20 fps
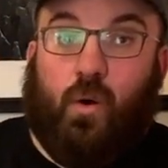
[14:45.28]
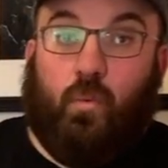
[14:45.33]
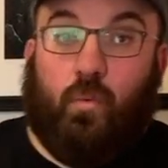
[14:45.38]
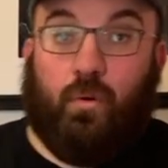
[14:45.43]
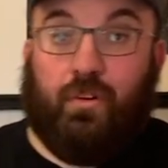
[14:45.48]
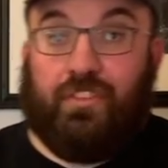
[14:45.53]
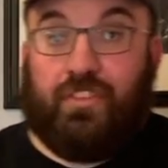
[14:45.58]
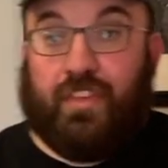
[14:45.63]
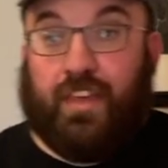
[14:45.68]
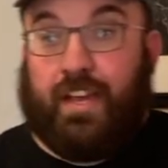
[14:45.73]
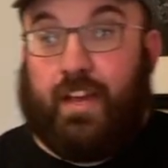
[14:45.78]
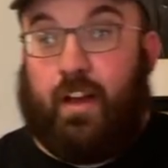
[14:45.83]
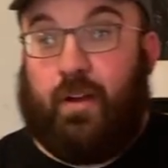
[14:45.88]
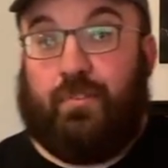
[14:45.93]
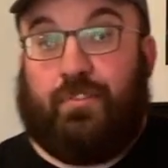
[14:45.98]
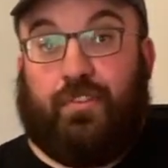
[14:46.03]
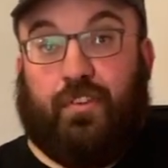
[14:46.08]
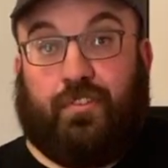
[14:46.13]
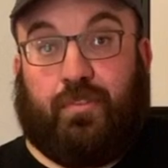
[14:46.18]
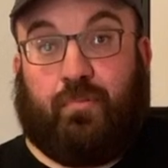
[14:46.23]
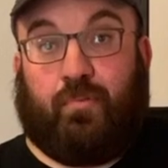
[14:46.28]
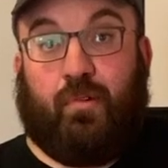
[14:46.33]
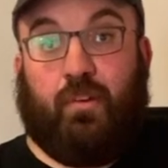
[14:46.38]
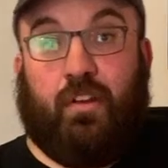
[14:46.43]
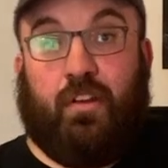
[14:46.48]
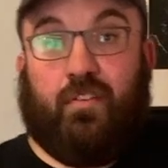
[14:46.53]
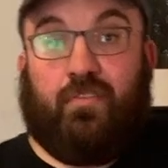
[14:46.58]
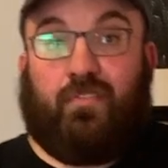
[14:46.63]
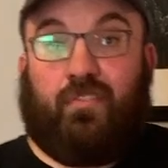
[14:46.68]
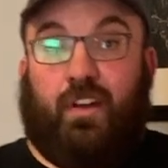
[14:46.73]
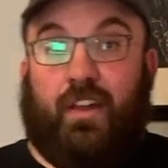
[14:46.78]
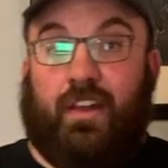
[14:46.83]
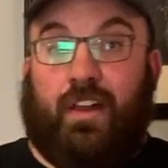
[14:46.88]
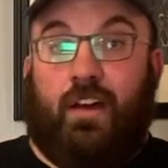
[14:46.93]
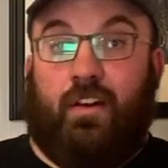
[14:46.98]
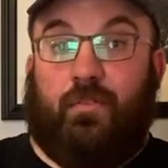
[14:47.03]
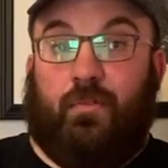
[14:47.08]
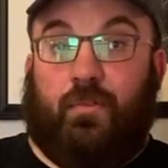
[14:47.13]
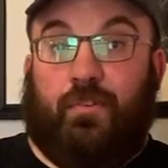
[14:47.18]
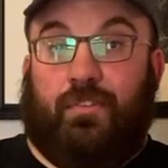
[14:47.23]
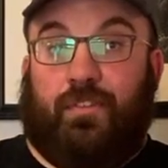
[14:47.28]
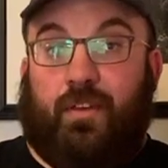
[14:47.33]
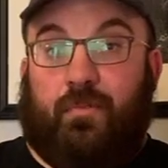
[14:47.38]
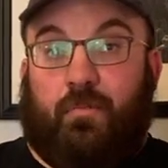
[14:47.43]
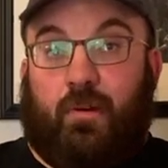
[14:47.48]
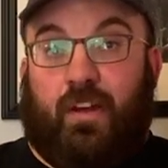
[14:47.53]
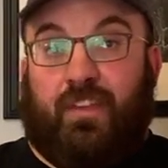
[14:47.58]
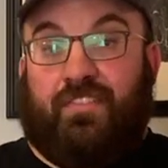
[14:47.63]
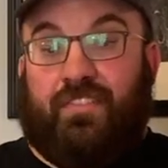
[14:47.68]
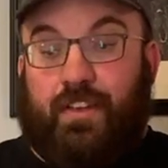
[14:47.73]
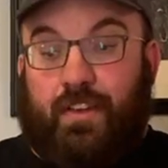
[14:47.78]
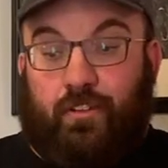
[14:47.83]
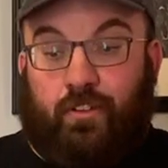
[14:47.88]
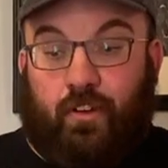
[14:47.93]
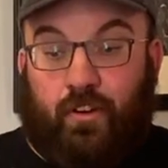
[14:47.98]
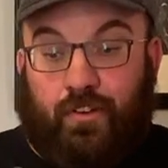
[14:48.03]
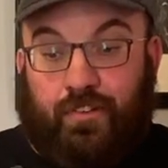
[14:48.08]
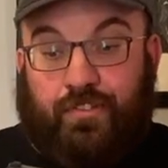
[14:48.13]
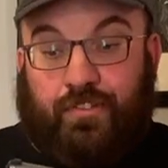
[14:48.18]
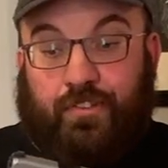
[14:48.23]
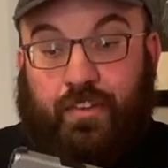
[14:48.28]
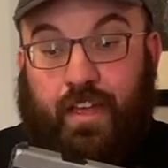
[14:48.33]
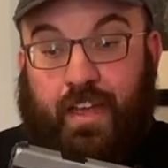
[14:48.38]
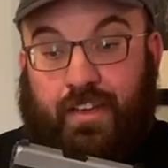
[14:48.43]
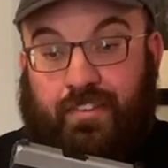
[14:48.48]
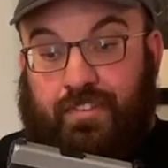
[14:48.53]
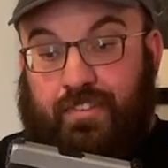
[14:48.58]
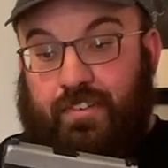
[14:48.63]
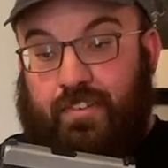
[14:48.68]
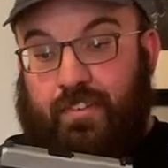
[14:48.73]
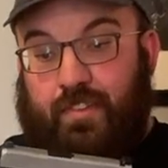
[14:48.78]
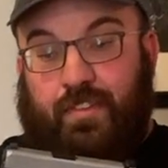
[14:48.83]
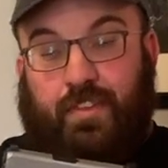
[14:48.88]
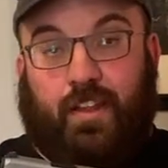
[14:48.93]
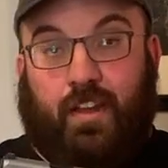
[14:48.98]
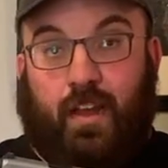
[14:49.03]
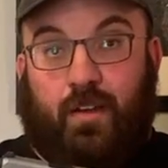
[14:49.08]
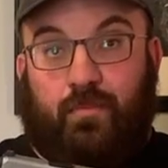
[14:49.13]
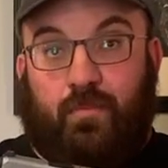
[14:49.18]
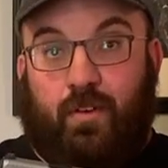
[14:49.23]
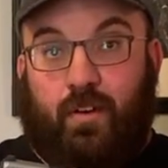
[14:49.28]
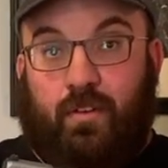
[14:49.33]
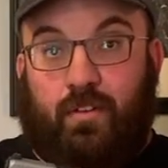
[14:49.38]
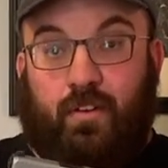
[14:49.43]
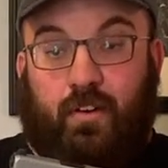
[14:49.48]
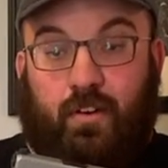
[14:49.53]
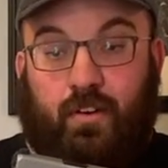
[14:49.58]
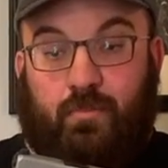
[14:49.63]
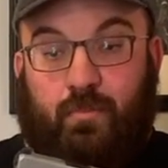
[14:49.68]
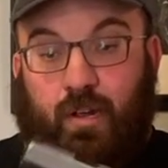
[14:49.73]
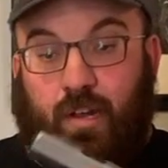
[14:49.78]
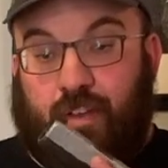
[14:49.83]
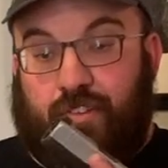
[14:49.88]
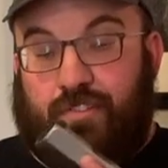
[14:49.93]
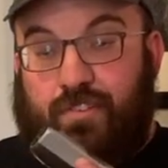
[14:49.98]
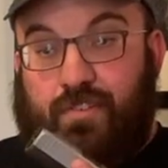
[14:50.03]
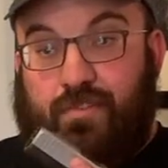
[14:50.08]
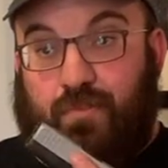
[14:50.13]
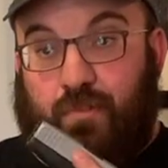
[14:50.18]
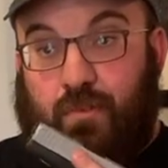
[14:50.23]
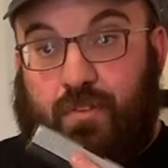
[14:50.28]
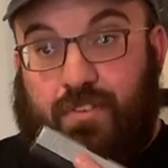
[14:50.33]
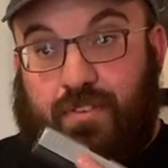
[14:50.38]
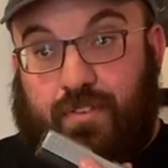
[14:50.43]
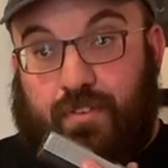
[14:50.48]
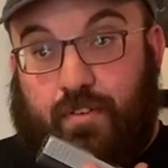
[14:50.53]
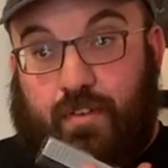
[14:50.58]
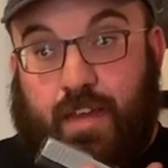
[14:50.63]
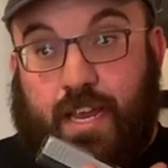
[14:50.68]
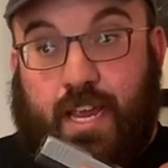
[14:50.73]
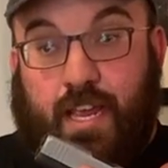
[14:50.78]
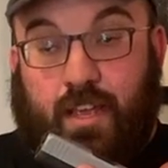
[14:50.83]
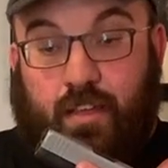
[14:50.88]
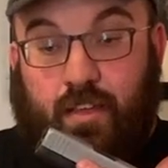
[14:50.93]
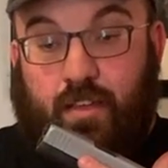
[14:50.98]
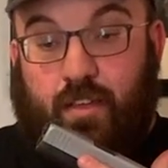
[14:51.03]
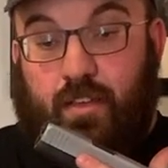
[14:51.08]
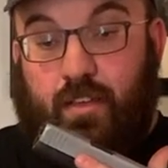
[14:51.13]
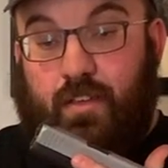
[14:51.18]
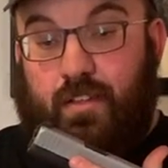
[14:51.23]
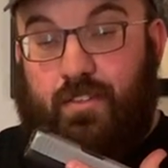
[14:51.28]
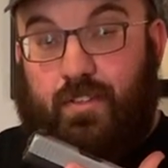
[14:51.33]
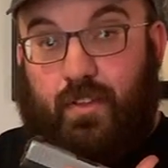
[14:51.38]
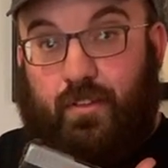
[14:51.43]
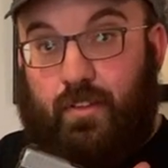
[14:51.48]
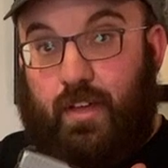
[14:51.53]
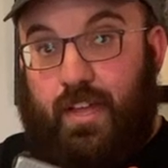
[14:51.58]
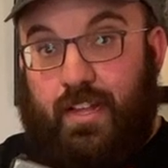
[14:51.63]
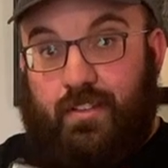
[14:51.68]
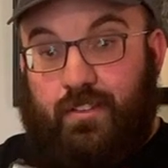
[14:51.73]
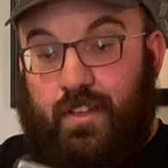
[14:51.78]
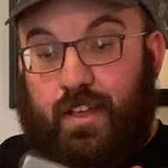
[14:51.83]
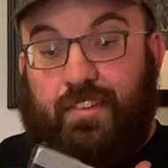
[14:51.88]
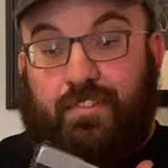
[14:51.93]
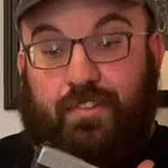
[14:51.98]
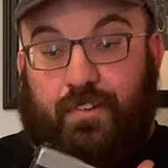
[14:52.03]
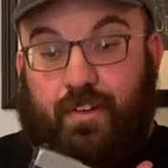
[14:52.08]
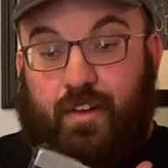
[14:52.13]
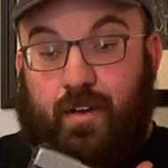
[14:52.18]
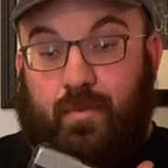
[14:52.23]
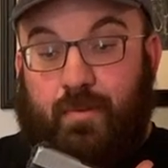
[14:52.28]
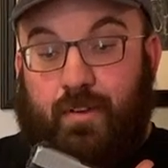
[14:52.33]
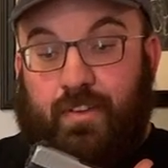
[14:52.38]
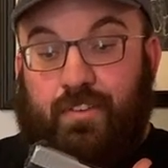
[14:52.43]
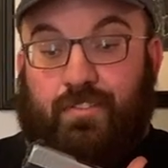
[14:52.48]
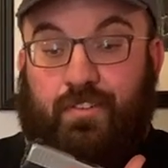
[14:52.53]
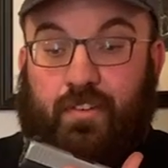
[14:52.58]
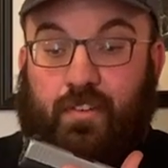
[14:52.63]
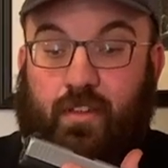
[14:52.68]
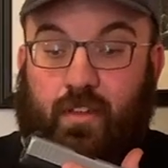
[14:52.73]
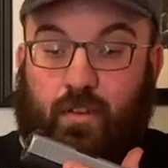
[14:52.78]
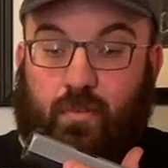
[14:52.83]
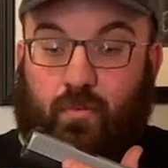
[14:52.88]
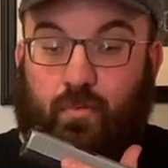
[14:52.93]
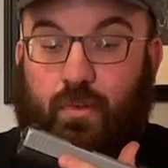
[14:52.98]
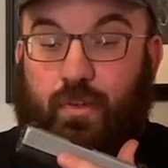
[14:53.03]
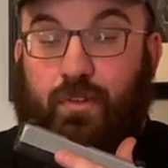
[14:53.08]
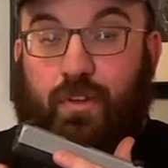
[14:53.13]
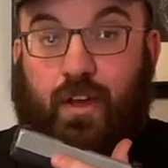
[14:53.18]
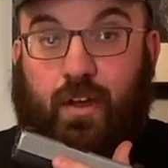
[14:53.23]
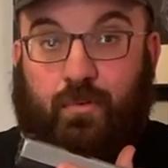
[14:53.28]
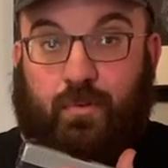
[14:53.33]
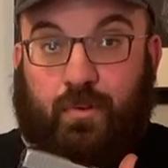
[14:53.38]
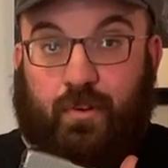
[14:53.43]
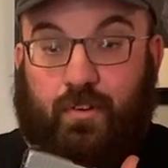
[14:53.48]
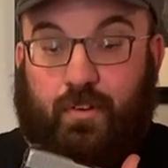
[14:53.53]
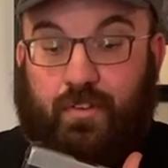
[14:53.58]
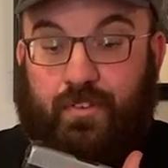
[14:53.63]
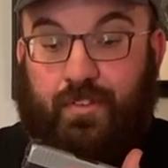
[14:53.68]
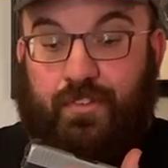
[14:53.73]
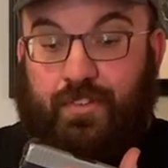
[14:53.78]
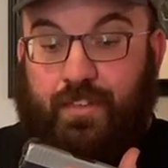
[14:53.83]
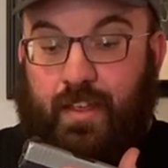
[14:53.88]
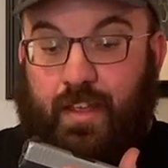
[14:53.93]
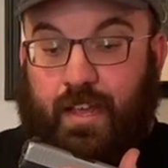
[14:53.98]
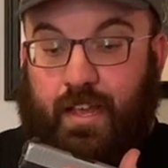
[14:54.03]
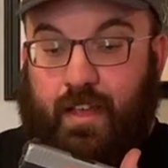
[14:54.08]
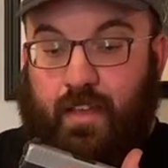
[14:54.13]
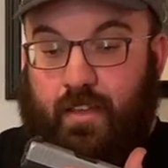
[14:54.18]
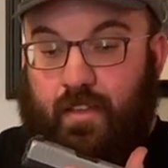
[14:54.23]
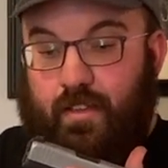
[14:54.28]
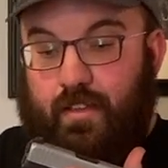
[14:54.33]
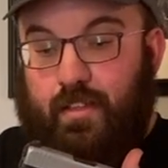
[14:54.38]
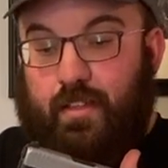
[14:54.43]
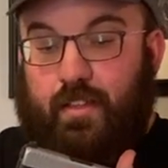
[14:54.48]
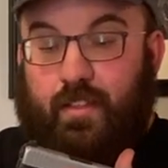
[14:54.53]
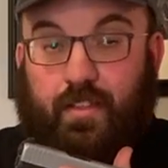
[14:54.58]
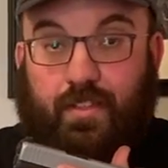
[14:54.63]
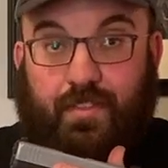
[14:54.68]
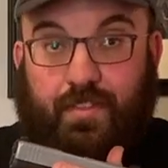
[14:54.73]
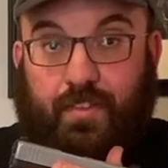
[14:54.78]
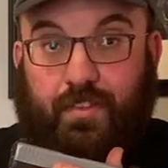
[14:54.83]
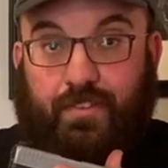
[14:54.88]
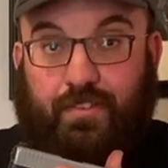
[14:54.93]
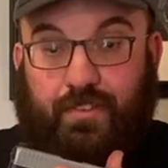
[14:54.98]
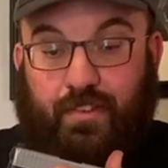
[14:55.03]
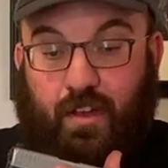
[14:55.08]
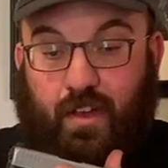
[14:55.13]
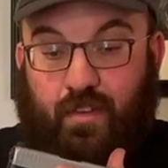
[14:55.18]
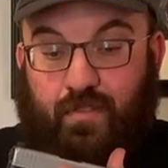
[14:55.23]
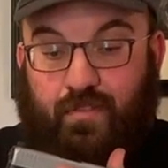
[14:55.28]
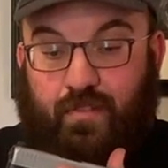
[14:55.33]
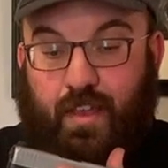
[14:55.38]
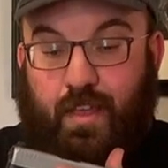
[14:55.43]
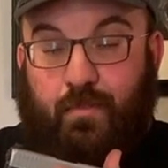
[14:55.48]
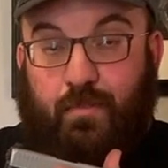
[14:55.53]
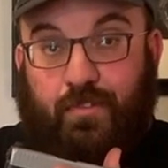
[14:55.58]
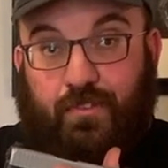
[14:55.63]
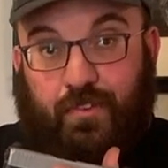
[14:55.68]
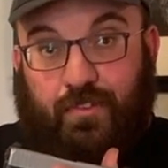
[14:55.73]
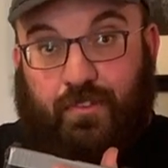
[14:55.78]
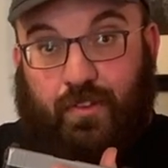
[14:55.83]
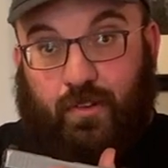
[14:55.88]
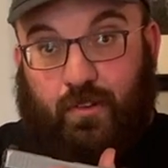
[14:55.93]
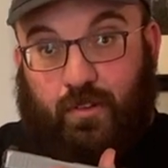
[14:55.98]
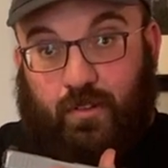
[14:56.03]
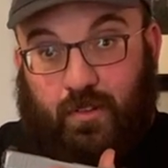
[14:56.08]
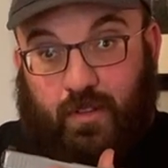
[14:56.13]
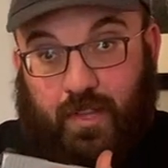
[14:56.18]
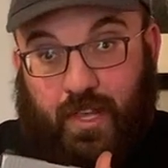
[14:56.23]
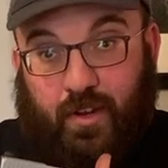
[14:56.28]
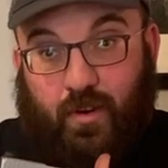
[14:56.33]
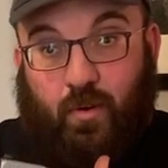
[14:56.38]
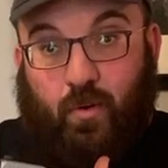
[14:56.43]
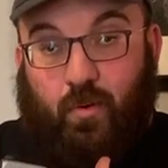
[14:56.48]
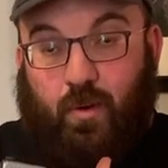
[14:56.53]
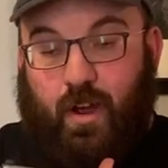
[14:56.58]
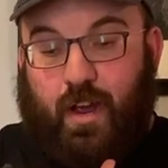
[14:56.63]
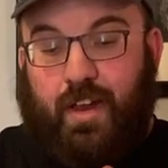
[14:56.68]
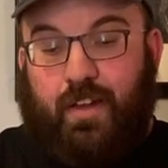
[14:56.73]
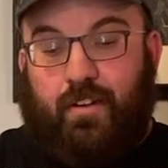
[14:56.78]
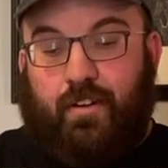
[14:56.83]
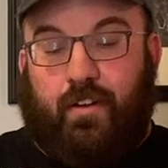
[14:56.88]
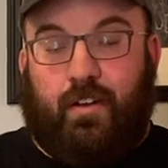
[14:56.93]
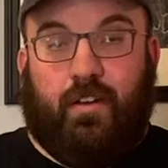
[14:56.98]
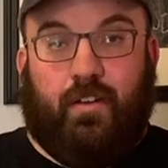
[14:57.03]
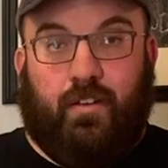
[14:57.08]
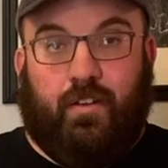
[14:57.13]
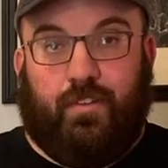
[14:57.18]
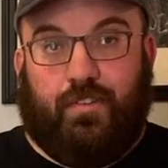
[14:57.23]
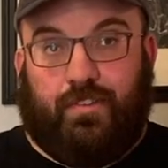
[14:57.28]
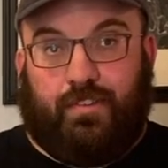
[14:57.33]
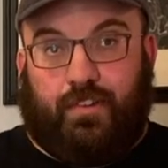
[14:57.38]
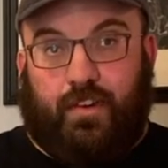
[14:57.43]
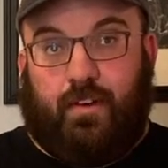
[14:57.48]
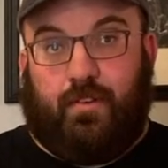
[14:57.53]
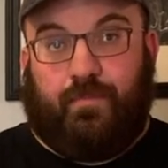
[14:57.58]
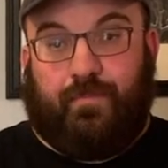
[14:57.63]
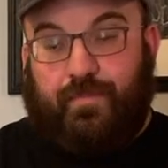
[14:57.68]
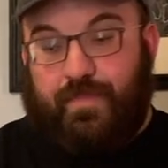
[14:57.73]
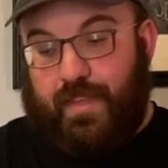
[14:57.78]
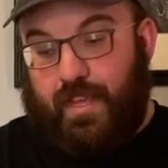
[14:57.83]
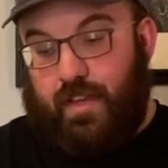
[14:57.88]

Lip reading: One thing I was disappointed to find out was that my TLR6 that I run on my G43, the light and laser combination, will not work on this thing. This frame is just a little wider, so